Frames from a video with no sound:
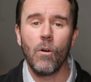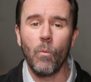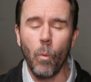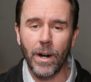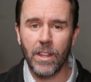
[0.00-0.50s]

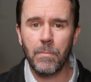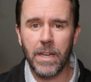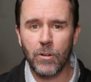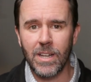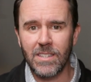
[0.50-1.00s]
One of the
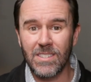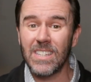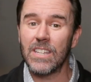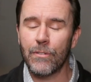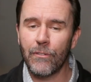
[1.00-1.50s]
big reasons
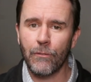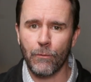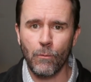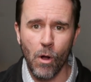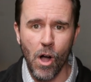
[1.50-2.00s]
is
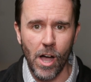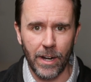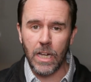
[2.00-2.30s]
fraud.